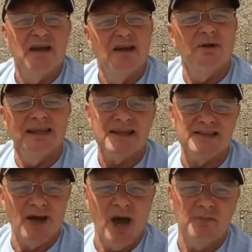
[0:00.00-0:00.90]
By that
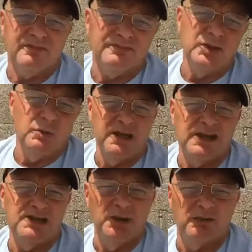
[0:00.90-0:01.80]
time, you'll be
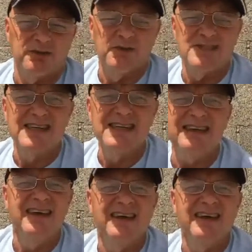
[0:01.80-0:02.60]
into your routine,